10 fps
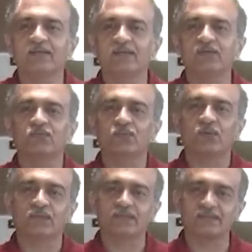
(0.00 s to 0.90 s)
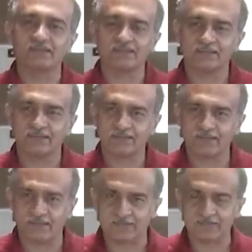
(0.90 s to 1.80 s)
into all these
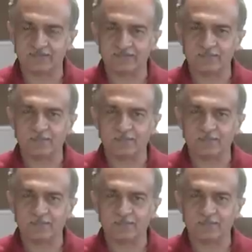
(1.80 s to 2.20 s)
things.